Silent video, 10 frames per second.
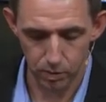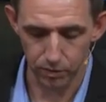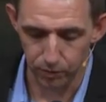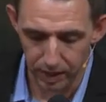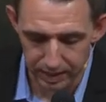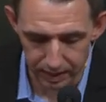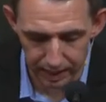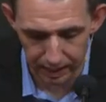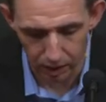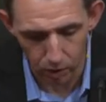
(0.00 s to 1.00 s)
We're free to
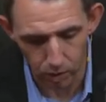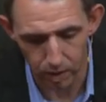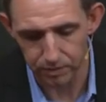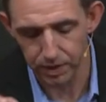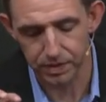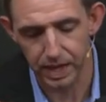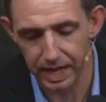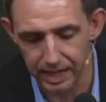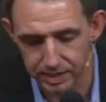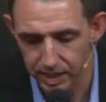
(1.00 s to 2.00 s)
let go of the
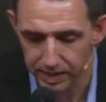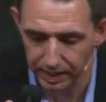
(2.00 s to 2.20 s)
things